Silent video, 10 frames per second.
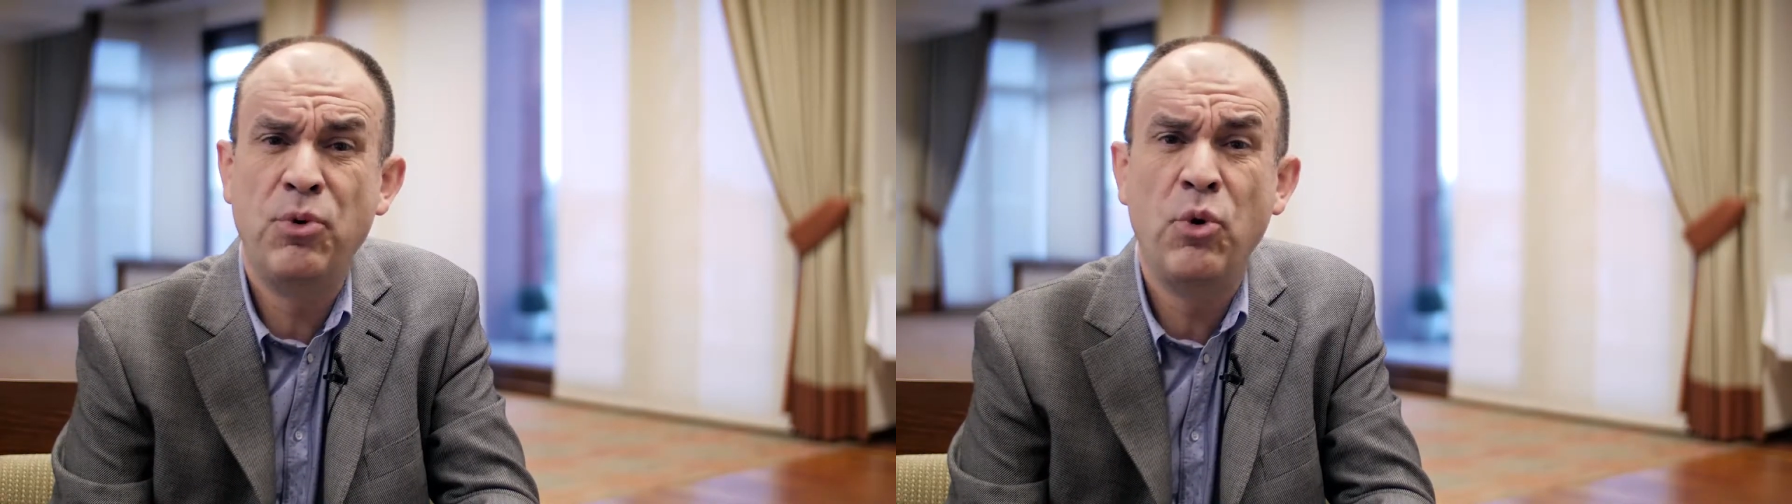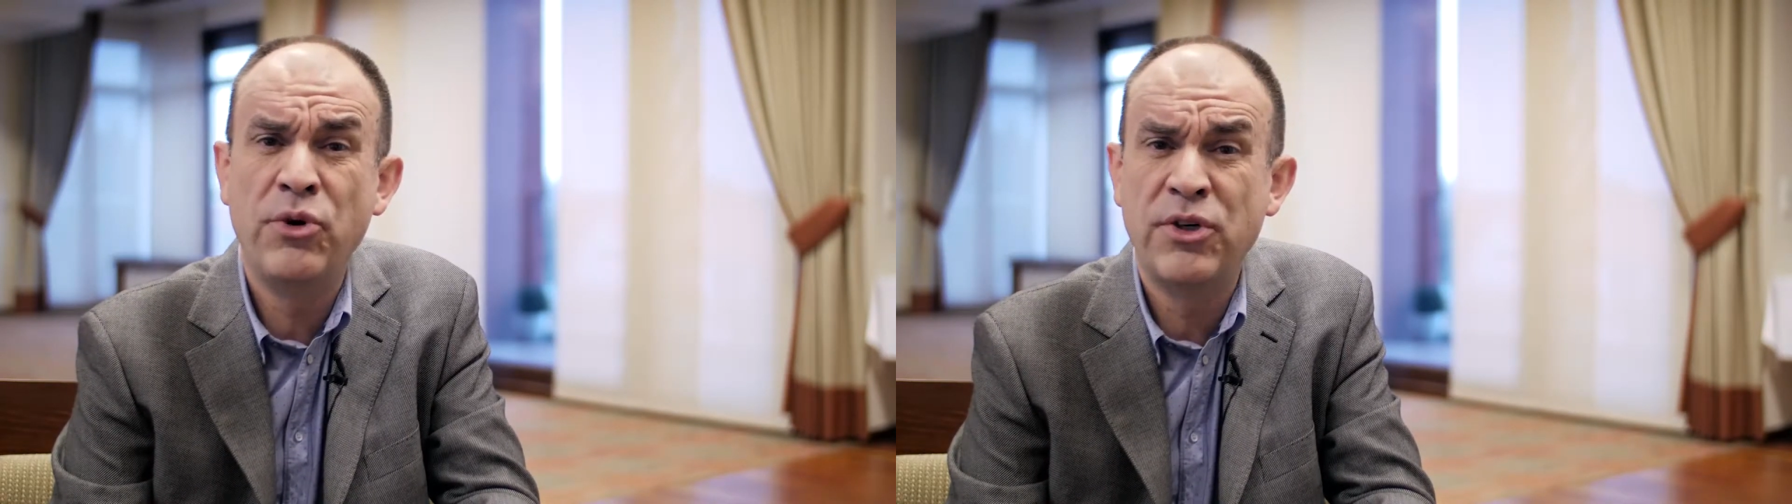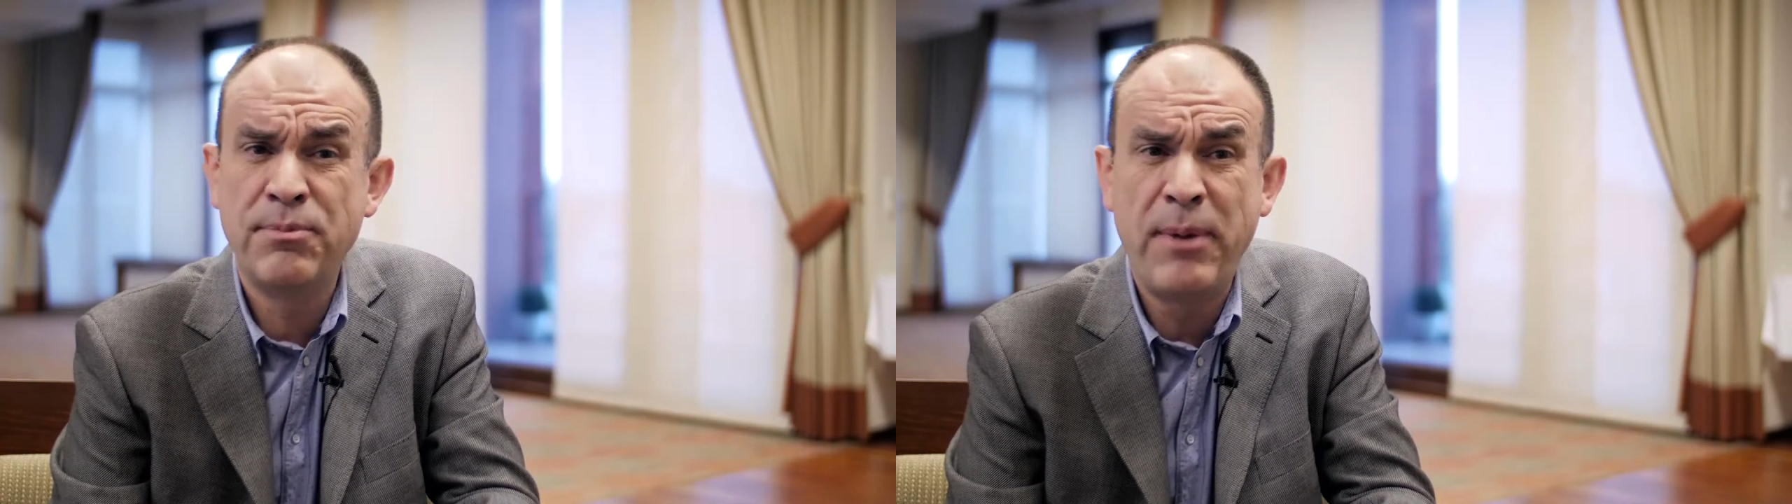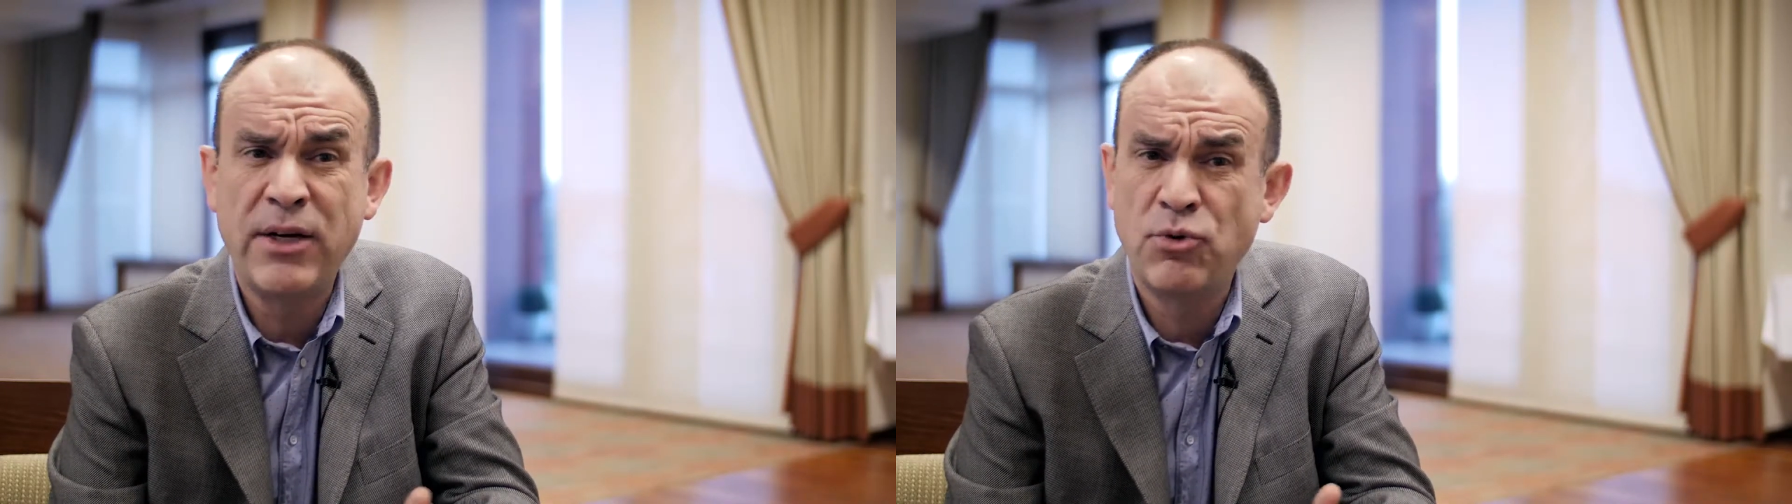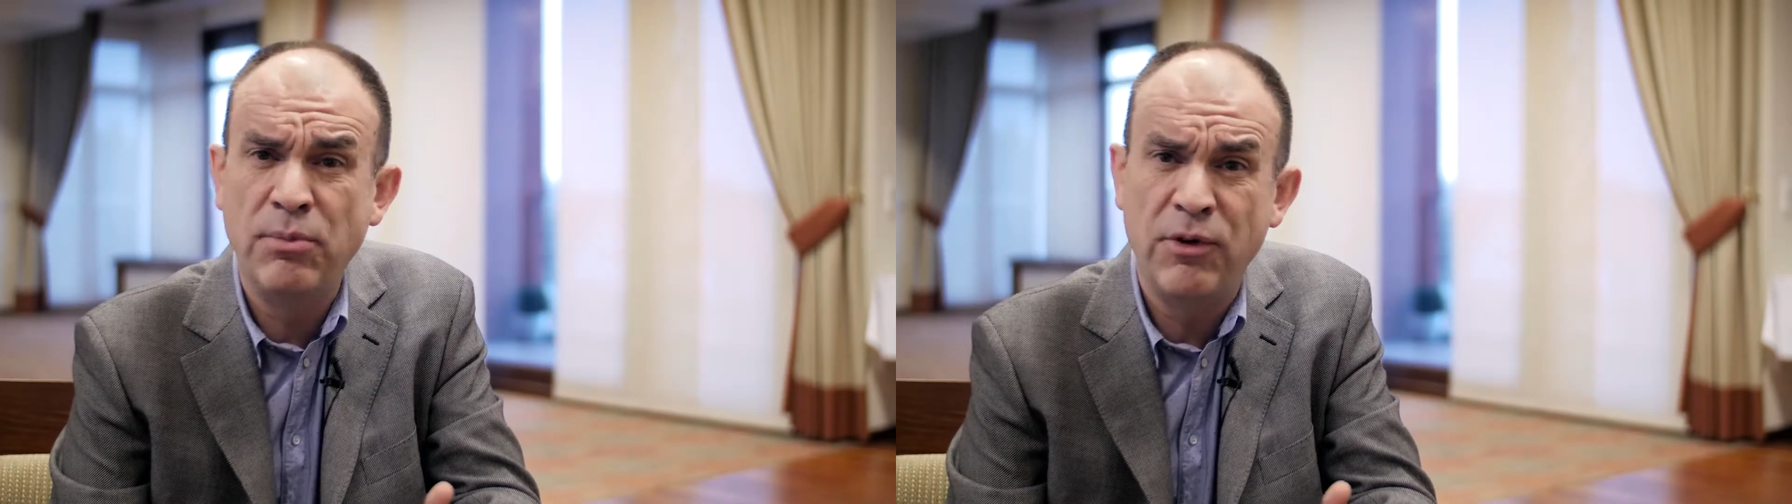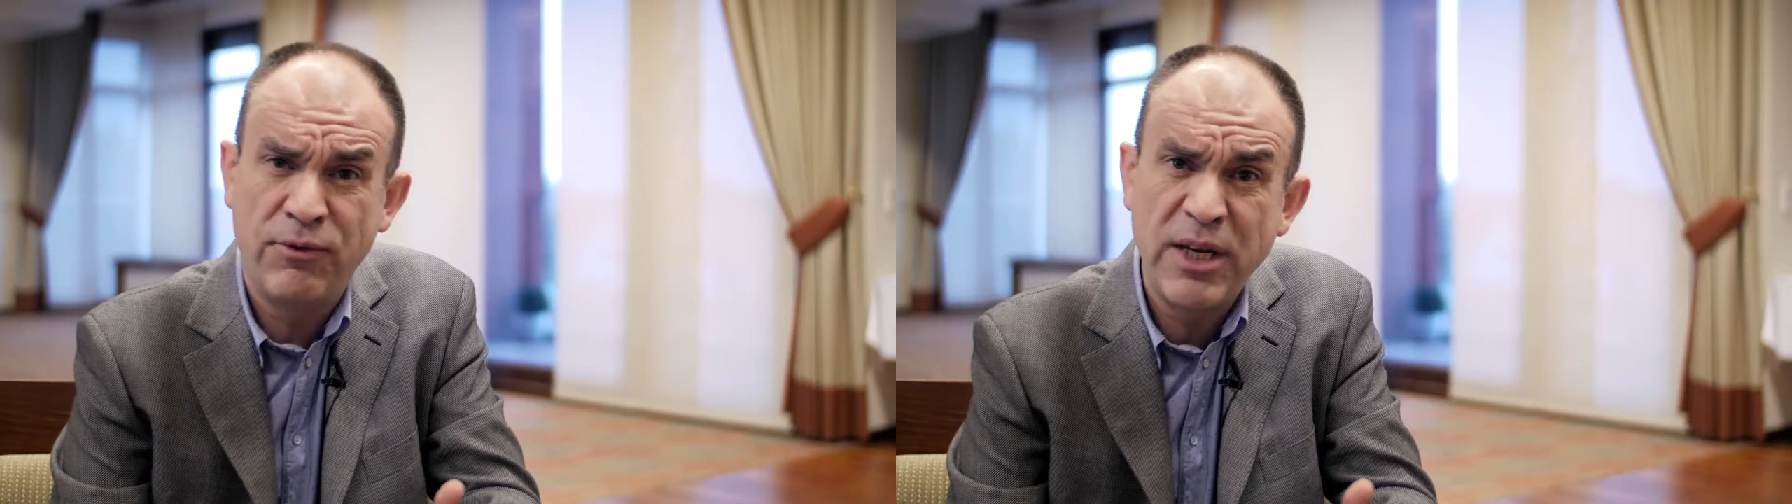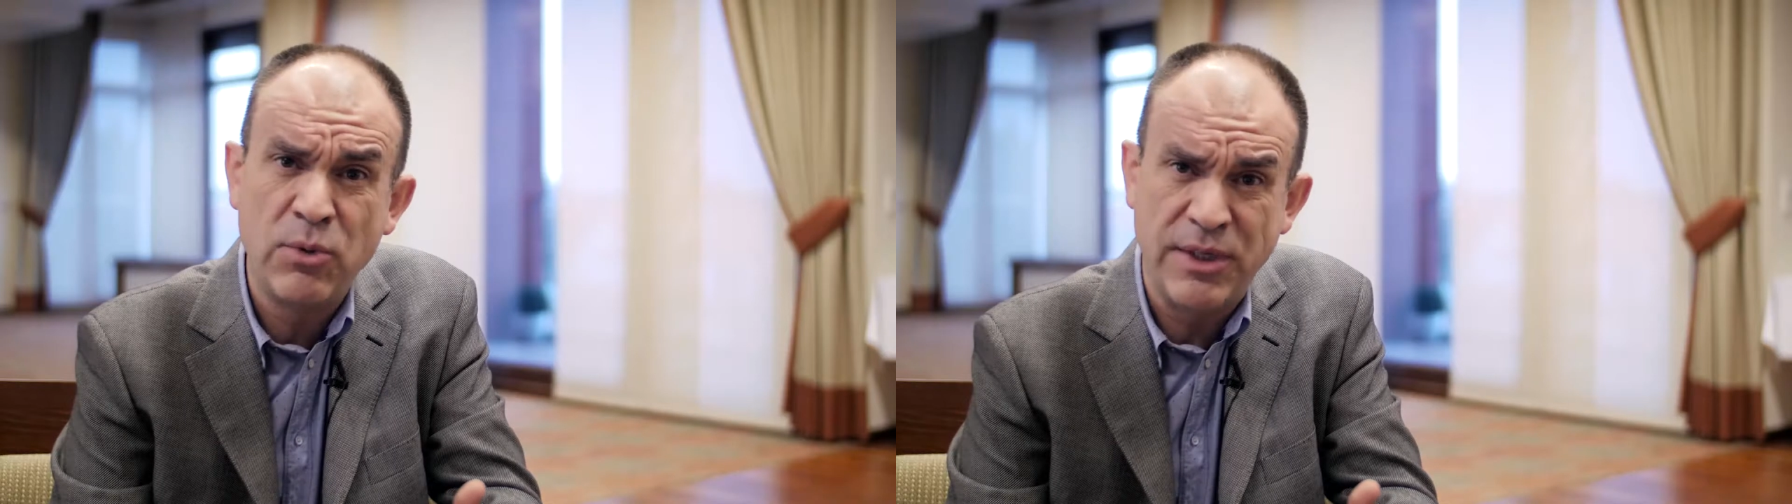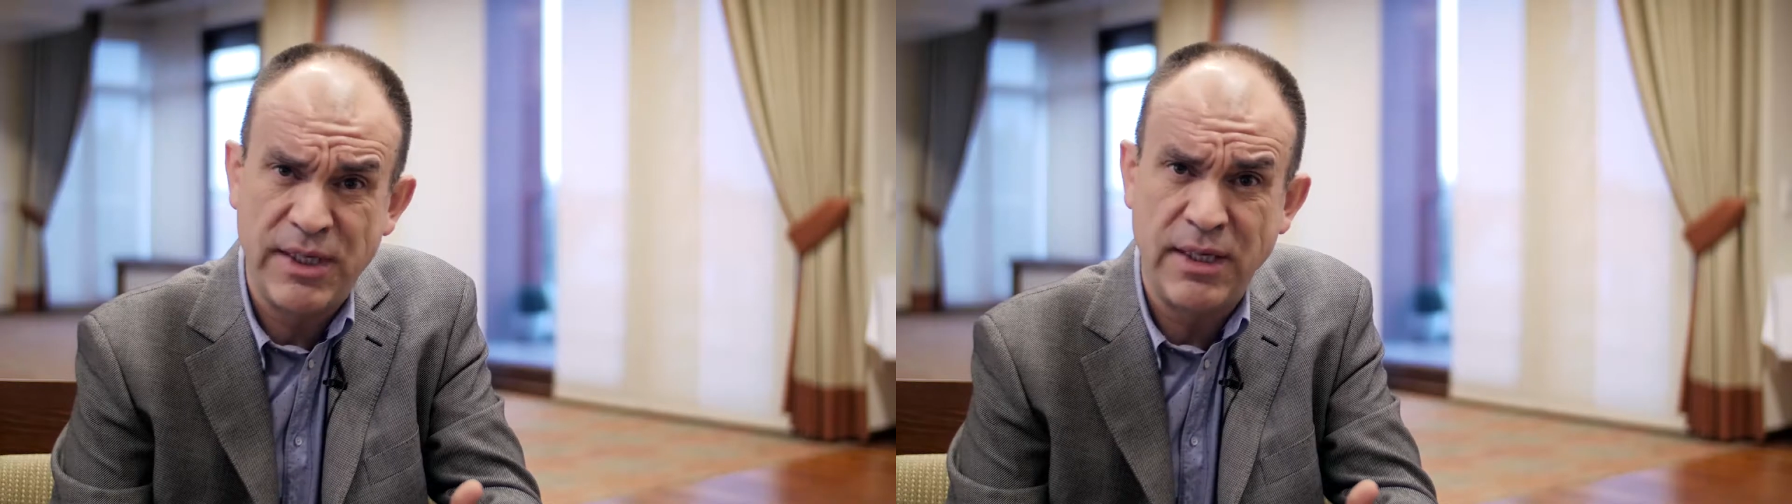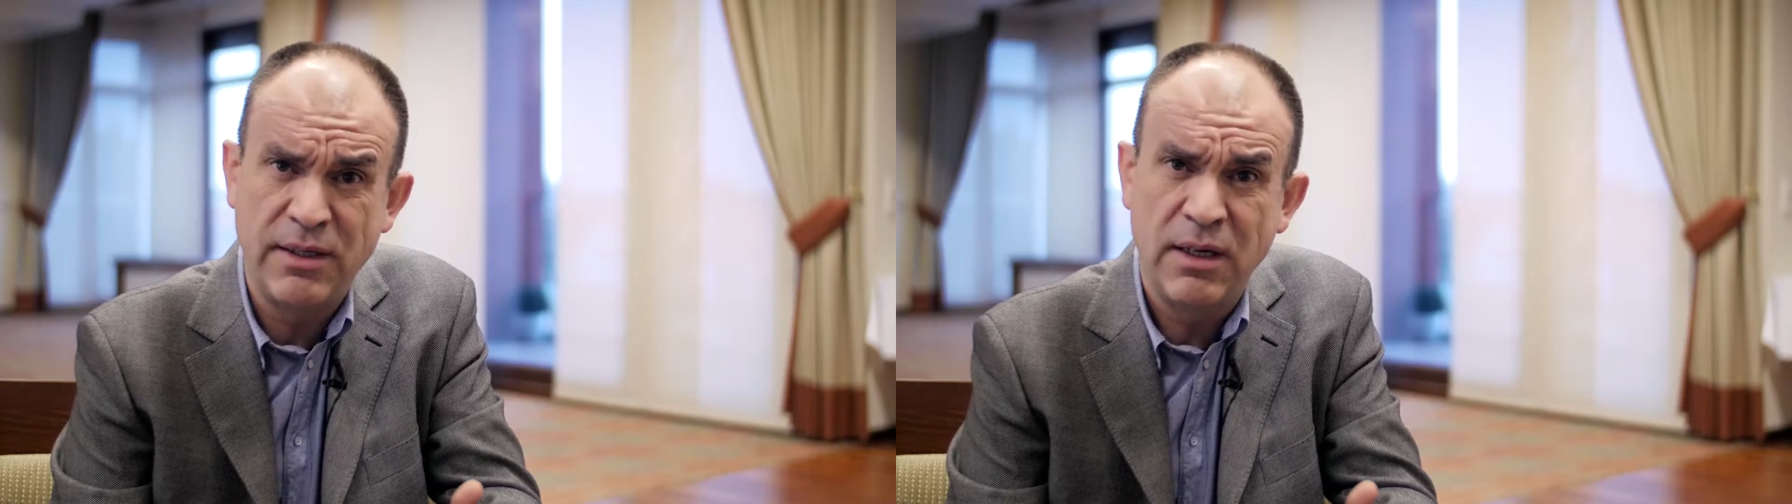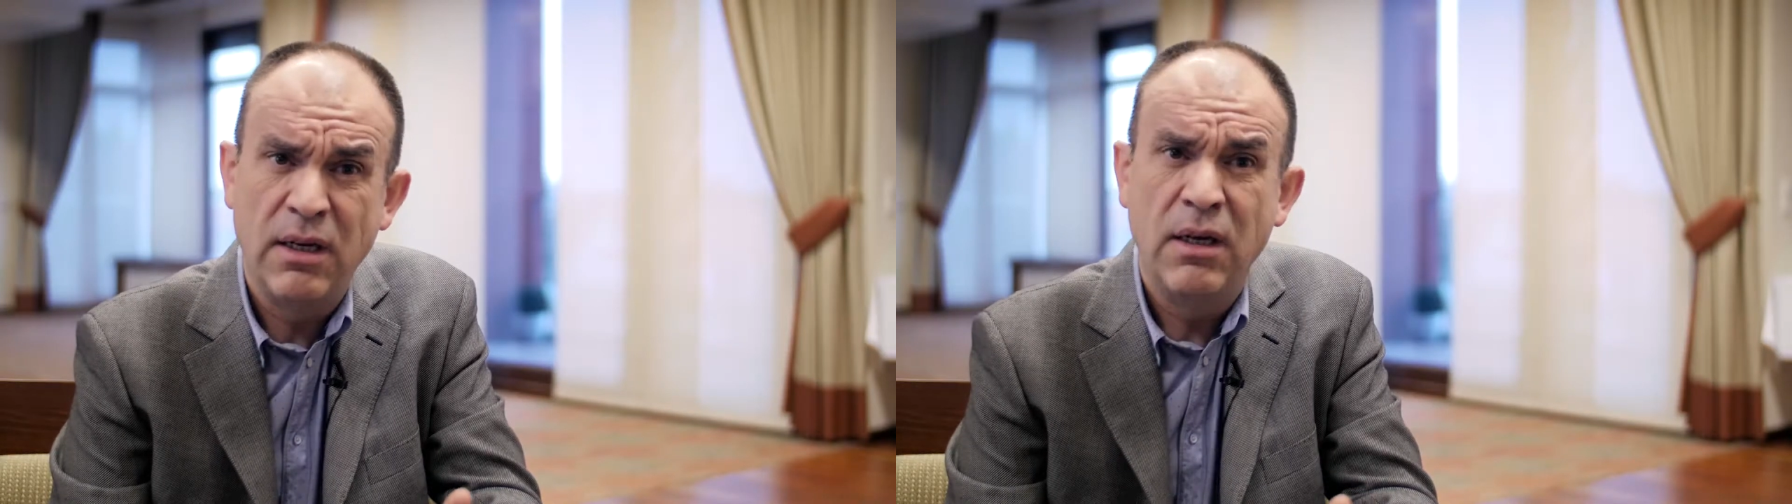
broader spectrum of frequencies